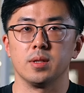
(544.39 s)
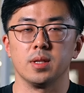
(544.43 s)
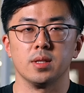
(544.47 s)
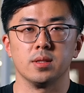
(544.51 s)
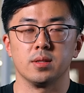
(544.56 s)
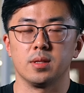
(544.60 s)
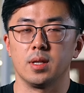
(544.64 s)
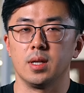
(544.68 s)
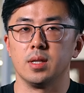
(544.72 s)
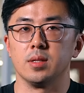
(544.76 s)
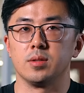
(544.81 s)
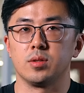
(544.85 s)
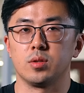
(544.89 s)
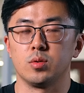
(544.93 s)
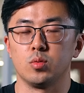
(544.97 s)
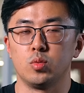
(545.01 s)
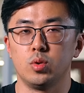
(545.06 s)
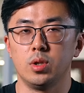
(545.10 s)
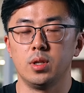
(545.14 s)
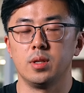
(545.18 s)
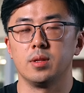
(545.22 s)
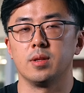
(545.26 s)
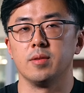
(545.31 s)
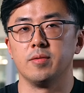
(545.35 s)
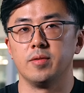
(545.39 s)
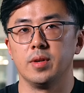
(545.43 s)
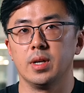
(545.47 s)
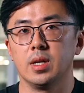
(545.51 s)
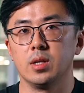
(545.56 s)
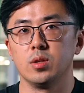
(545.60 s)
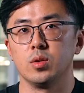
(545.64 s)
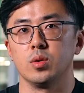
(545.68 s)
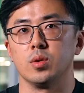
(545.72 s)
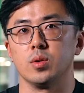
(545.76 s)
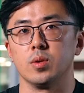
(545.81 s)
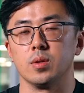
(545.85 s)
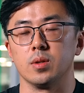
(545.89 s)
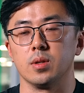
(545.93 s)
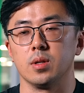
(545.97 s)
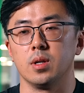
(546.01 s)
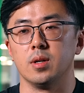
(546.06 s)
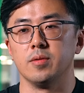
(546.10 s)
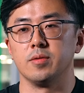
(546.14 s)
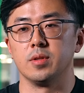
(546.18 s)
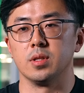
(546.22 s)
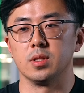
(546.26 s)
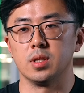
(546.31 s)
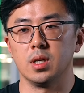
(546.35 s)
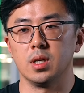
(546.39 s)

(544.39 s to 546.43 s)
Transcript: It, it's really the value of the